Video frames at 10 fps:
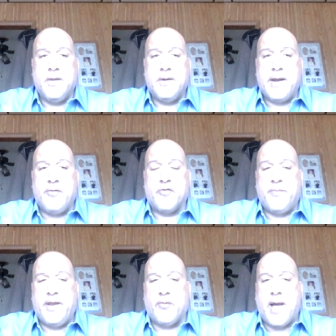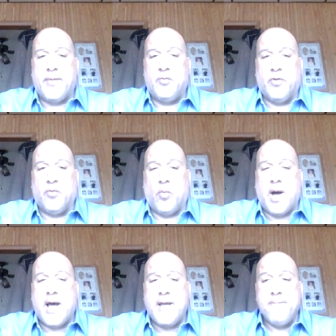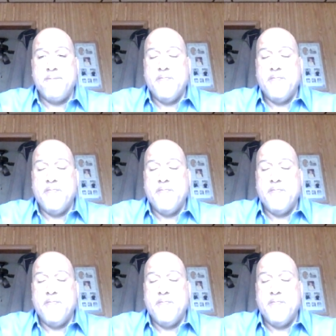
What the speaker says: 9 horse being Robin with a Y,